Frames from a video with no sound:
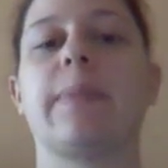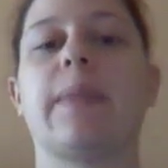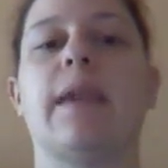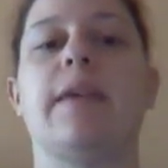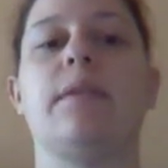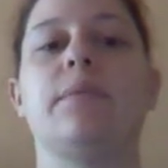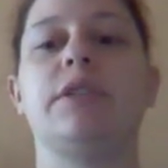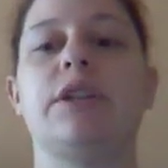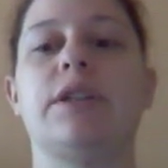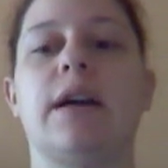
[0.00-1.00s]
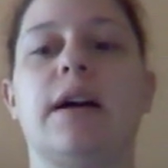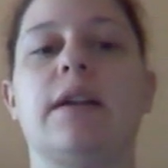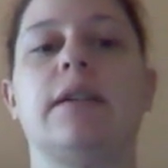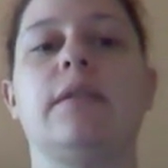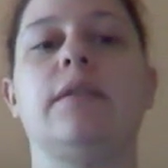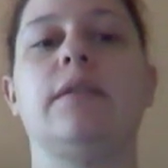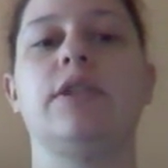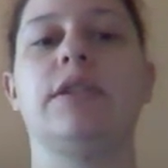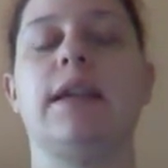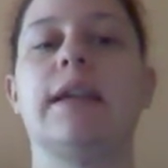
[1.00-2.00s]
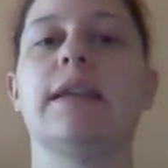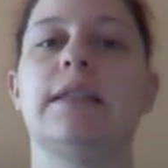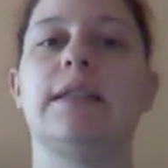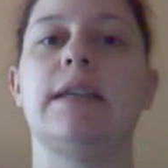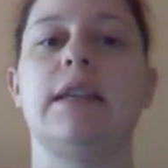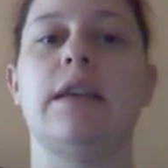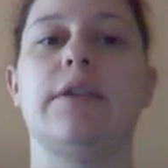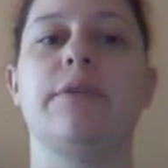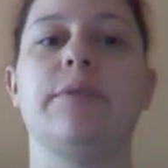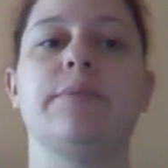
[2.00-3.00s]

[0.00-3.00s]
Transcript: And then once you're done, you'll just hit continue,